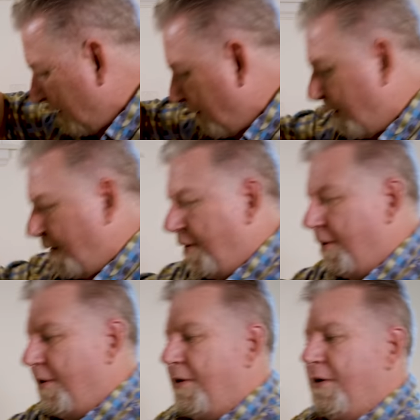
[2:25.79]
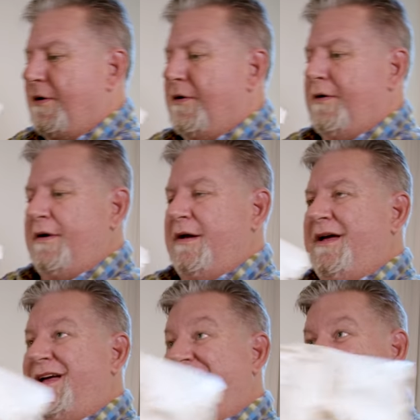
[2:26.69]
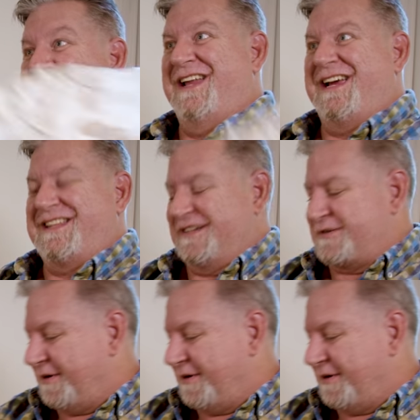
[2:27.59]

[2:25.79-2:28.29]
Oh, you're gonna like this